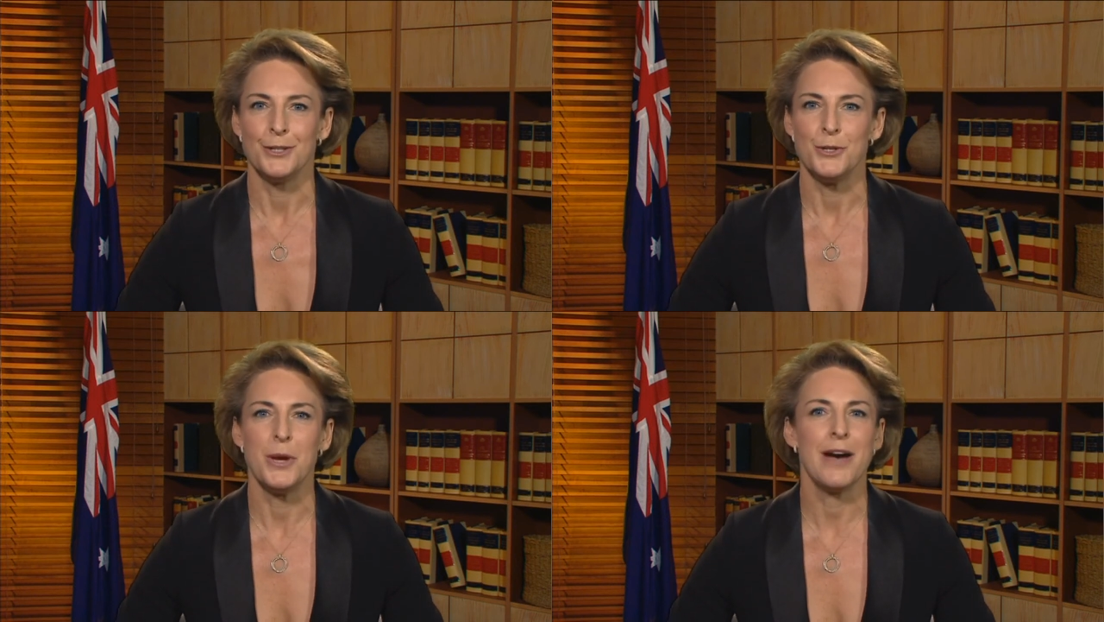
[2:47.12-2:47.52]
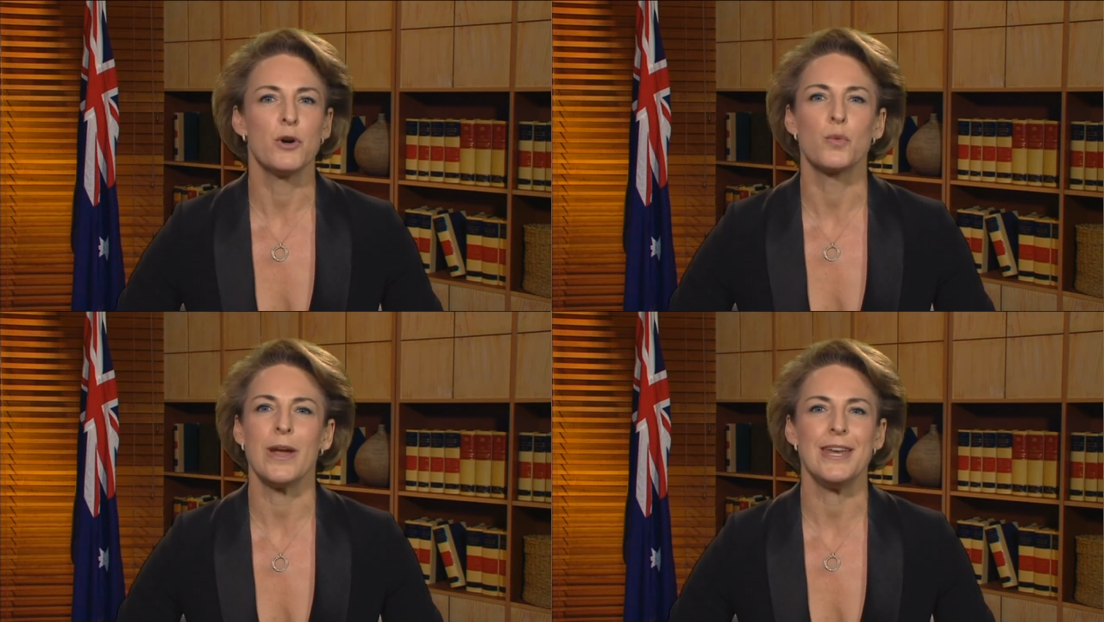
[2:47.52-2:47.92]
You have
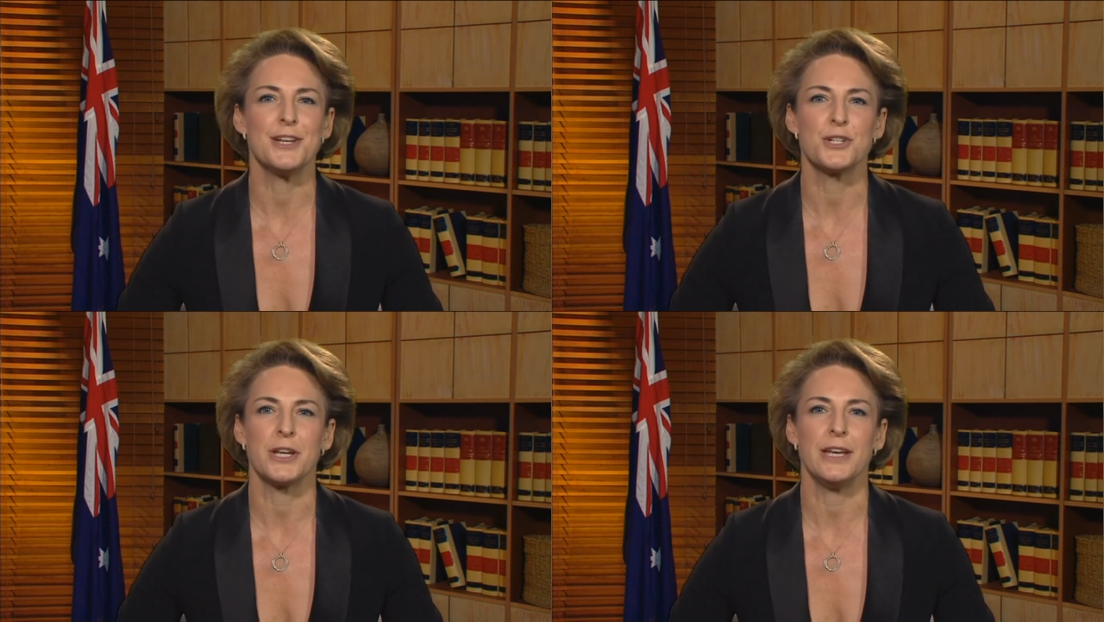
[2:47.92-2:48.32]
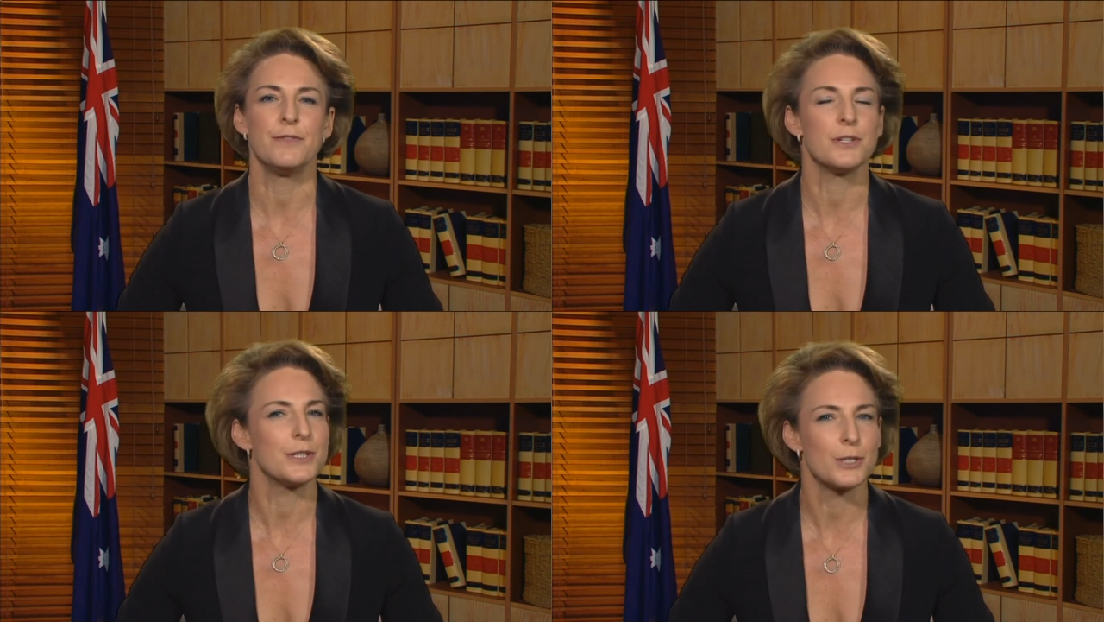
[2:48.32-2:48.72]
already
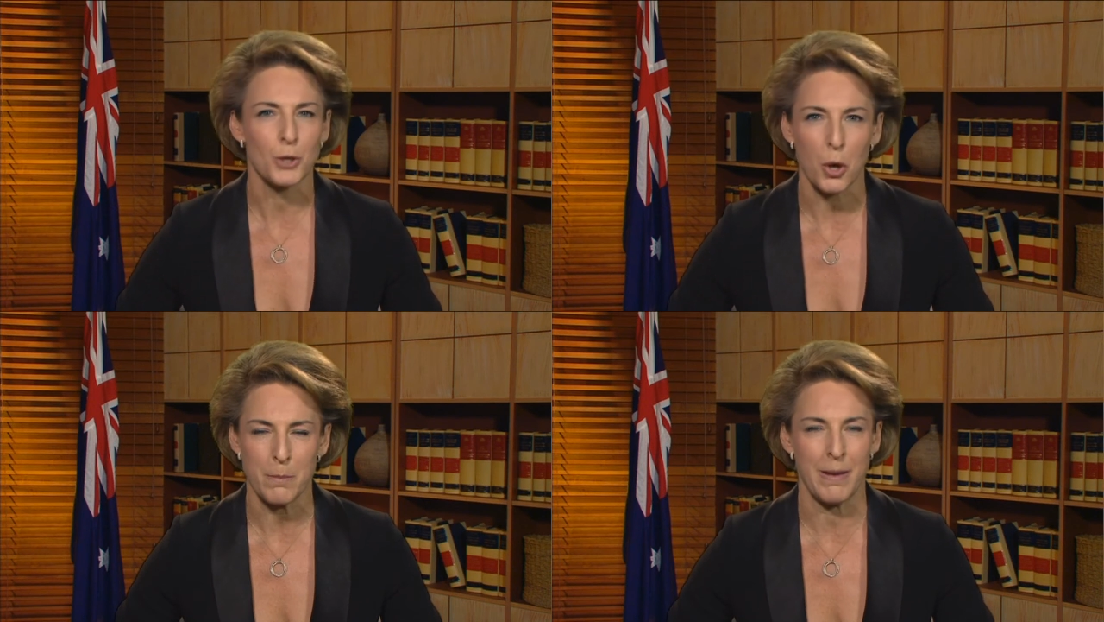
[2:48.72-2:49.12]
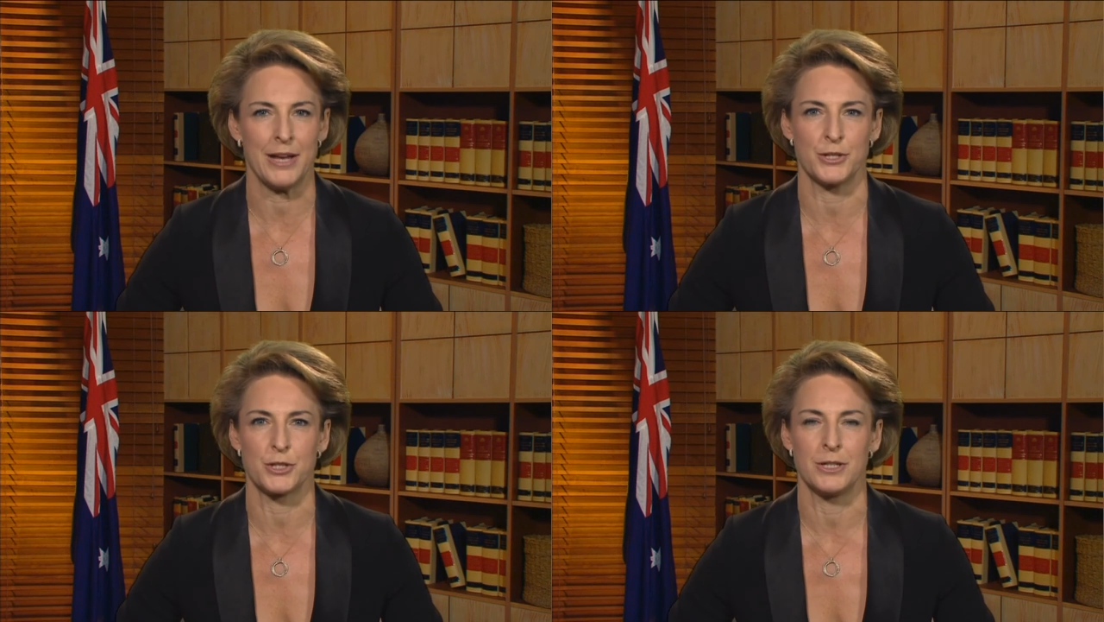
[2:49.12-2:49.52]
achieved so
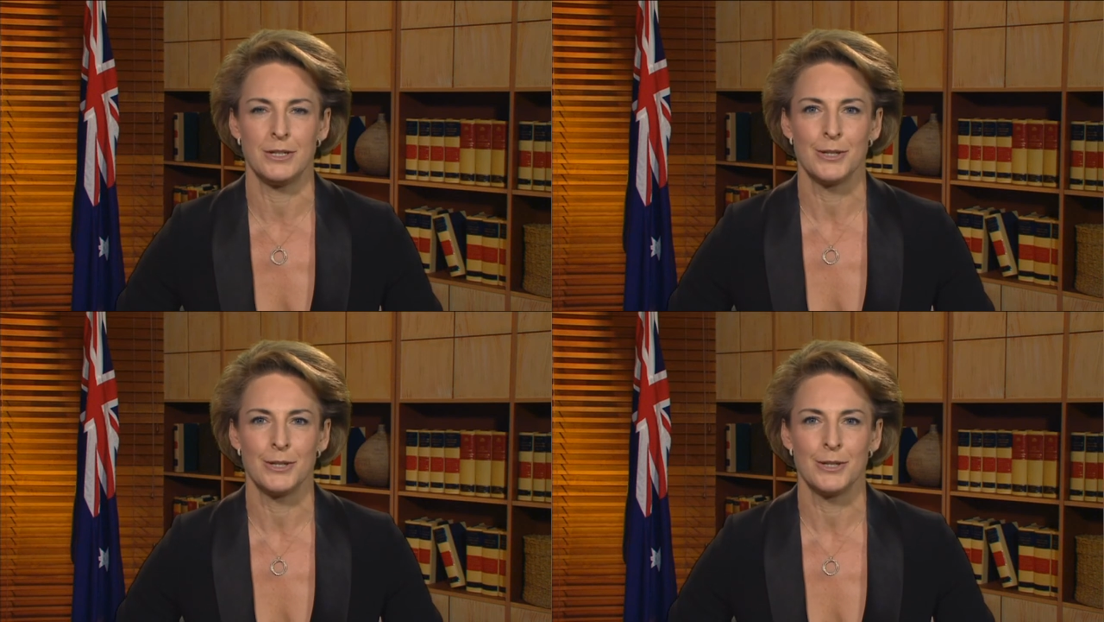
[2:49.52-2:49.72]
much